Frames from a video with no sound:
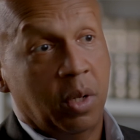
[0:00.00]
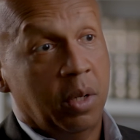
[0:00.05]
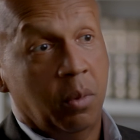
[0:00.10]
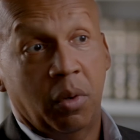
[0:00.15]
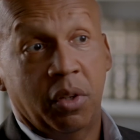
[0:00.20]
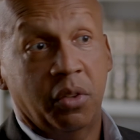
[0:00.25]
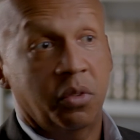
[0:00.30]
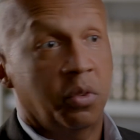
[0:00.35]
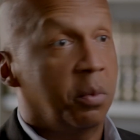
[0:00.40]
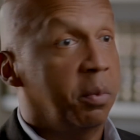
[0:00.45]
it
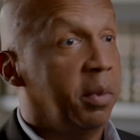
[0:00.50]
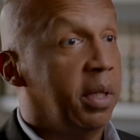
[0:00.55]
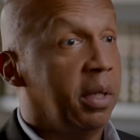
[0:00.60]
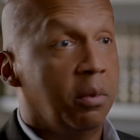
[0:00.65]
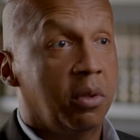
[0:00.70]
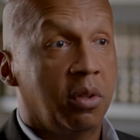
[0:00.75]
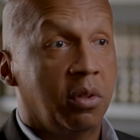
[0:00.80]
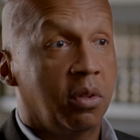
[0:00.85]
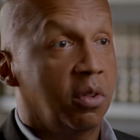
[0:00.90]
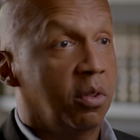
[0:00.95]
was for me.
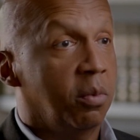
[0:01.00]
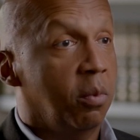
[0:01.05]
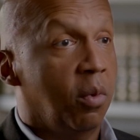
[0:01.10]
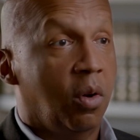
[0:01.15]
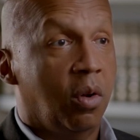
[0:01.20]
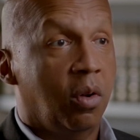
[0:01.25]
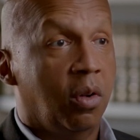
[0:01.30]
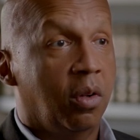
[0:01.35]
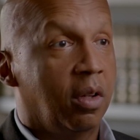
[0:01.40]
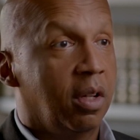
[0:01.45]
It was a
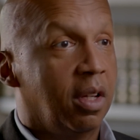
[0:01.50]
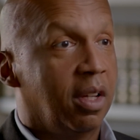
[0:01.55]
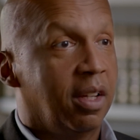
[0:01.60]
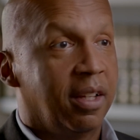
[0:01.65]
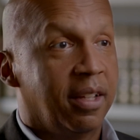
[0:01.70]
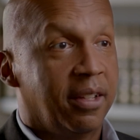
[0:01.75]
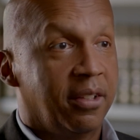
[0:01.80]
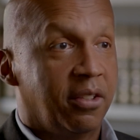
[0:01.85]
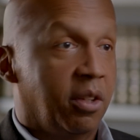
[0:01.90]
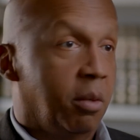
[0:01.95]
small,
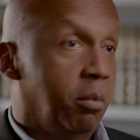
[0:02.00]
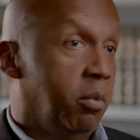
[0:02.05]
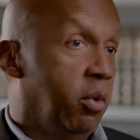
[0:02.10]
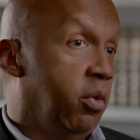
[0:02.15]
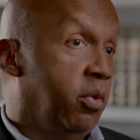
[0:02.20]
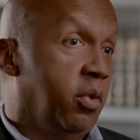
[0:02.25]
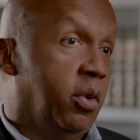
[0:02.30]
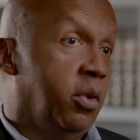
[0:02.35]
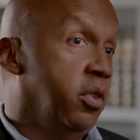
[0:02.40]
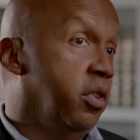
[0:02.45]

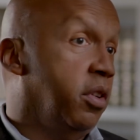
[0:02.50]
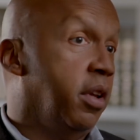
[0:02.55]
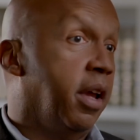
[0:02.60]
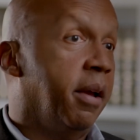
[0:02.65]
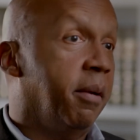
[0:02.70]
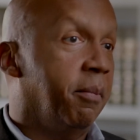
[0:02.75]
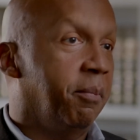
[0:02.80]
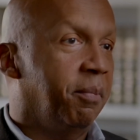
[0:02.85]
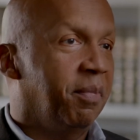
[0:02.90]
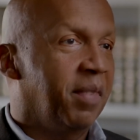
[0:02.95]
simple first
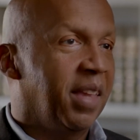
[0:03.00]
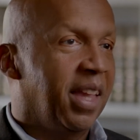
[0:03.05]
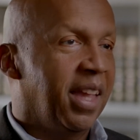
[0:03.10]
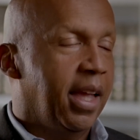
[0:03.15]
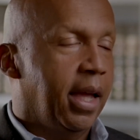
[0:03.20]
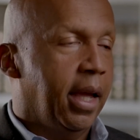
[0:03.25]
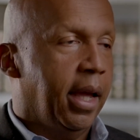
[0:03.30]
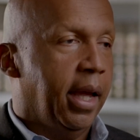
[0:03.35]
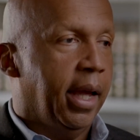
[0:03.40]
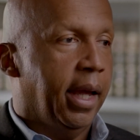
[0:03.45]
step.
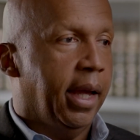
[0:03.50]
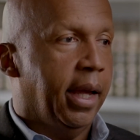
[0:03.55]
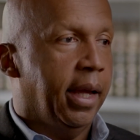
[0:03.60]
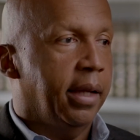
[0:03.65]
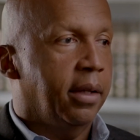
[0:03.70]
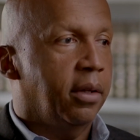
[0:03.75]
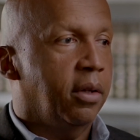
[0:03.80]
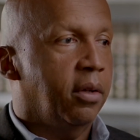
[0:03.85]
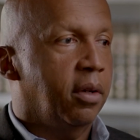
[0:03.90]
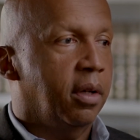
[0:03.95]

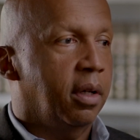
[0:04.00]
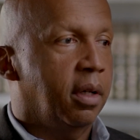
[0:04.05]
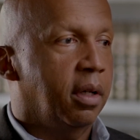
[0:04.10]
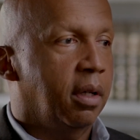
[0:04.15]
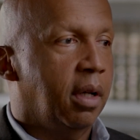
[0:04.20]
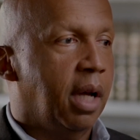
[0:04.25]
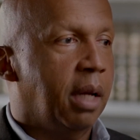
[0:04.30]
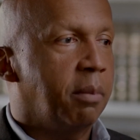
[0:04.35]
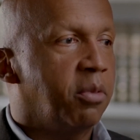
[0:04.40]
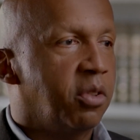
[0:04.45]
And
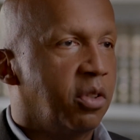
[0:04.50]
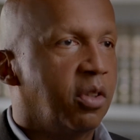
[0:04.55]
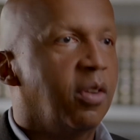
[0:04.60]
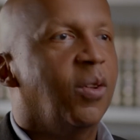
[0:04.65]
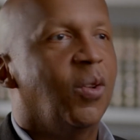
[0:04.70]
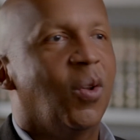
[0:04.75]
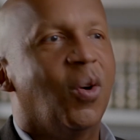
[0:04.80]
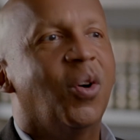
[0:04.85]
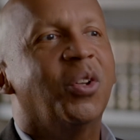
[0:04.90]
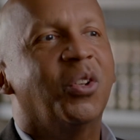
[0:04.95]
I'm
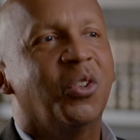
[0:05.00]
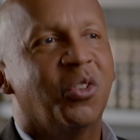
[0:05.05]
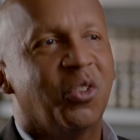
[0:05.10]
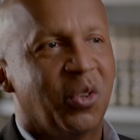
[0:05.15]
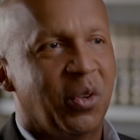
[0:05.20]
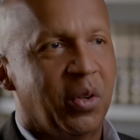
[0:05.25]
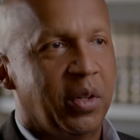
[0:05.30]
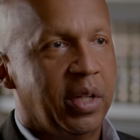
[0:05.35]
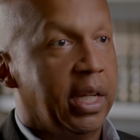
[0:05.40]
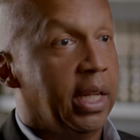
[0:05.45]
still on a
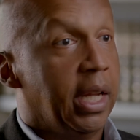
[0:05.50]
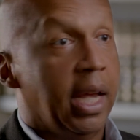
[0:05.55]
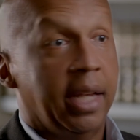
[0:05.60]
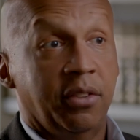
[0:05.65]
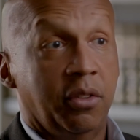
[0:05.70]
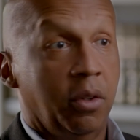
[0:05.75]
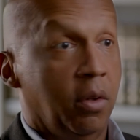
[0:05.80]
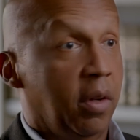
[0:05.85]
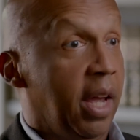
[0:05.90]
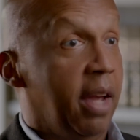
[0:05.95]
journey, and I
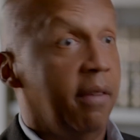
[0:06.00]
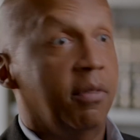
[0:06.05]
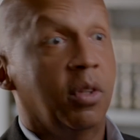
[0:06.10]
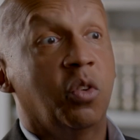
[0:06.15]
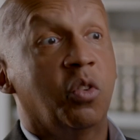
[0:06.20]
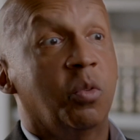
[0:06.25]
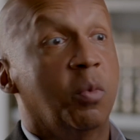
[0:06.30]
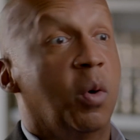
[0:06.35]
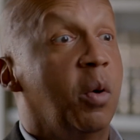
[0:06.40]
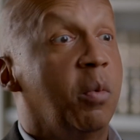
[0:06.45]
still have
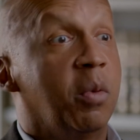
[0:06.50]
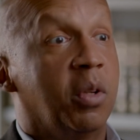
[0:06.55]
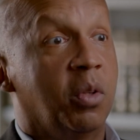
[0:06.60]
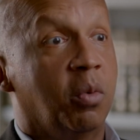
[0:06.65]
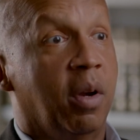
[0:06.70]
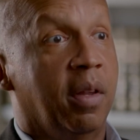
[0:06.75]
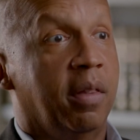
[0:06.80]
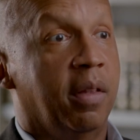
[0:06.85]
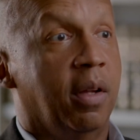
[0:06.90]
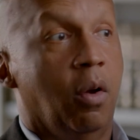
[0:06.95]
those moments
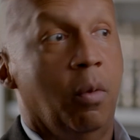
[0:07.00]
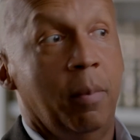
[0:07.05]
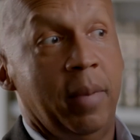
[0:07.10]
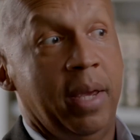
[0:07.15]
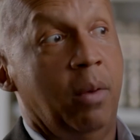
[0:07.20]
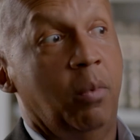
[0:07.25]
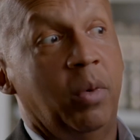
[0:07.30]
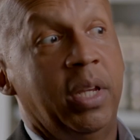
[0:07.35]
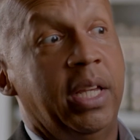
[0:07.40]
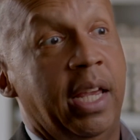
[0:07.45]
where I think, oh
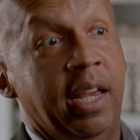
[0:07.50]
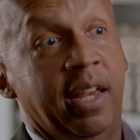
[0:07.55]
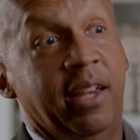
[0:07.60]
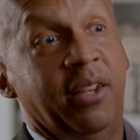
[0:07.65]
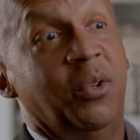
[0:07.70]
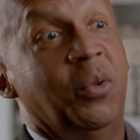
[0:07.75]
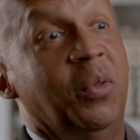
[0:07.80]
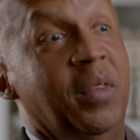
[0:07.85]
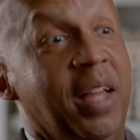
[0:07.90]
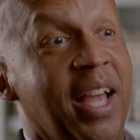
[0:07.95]
man, we
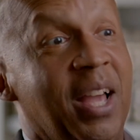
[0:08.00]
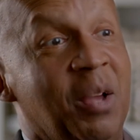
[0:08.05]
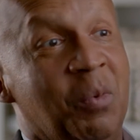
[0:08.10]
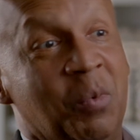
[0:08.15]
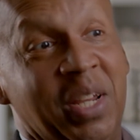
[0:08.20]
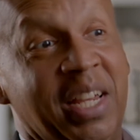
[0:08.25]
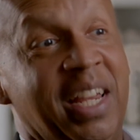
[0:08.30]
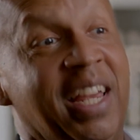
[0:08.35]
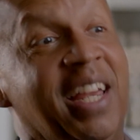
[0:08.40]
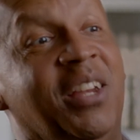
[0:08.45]
can't do that,
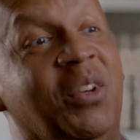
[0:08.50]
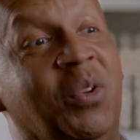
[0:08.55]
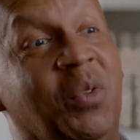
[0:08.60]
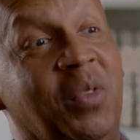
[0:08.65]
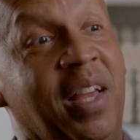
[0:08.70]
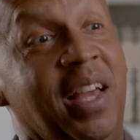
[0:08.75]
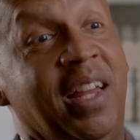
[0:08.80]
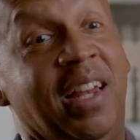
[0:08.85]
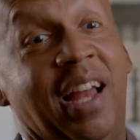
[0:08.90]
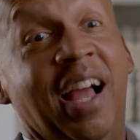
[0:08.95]
we can't do
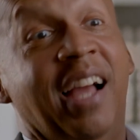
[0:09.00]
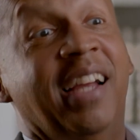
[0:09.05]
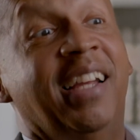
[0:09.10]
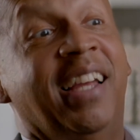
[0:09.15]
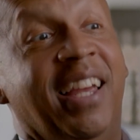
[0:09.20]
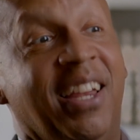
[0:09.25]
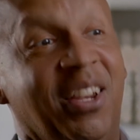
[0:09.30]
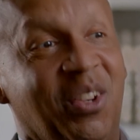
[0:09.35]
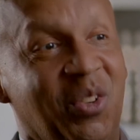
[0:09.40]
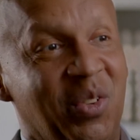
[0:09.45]
that, I
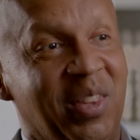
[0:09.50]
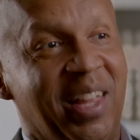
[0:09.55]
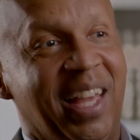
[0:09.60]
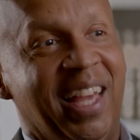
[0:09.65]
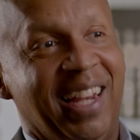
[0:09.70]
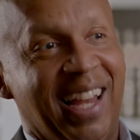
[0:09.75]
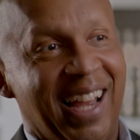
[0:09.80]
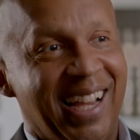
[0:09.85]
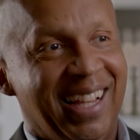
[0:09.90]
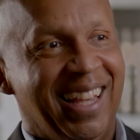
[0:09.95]
can't do
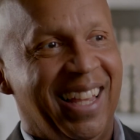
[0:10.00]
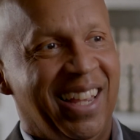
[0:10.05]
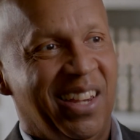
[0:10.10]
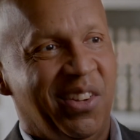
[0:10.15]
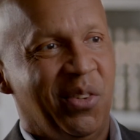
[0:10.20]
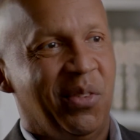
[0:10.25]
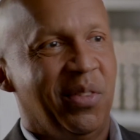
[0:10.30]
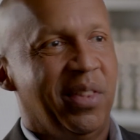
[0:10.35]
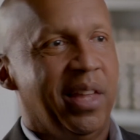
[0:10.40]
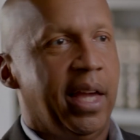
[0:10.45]
that, I
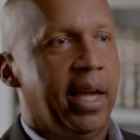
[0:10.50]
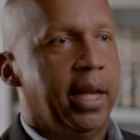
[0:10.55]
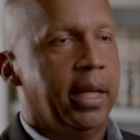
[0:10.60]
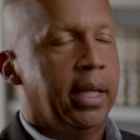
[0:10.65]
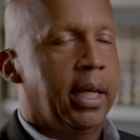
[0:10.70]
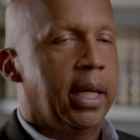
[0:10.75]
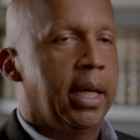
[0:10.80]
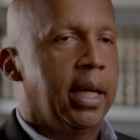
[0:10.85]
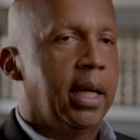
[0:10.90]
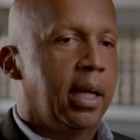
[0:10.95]
can't do that.
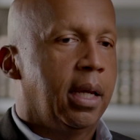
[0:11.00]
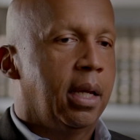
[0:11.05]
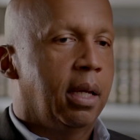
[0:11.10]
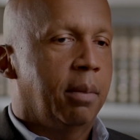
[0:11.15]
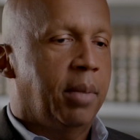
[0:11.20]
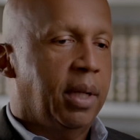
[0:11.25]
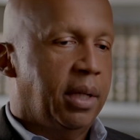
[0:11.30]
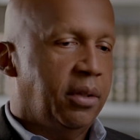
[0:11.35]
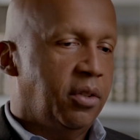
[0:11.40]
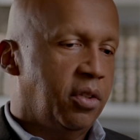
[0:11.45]

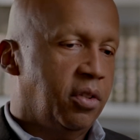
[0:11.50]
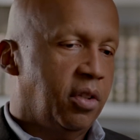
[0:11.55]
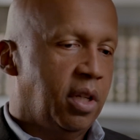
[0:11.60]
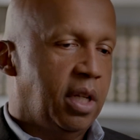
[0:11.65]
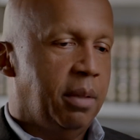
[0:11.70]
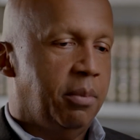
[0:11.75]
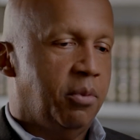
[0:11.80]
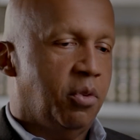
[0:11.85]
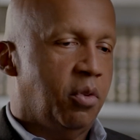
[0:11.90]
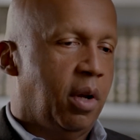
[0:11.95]
But I just
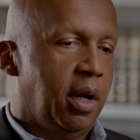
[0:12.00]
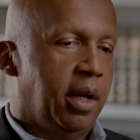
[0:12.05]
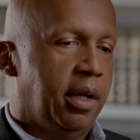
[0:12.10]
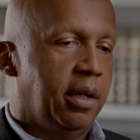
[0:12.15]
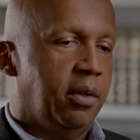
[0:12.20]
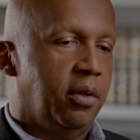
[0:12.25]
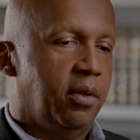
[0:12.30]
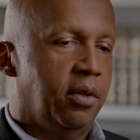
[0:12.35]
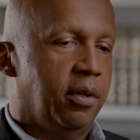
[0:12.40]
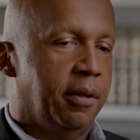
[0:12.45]
keep
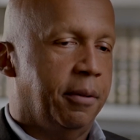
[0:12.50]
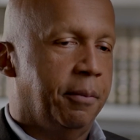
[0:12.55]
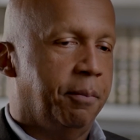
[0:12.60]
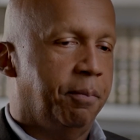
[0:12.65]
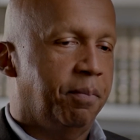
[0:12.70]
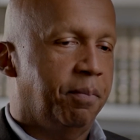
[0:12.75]
trying to,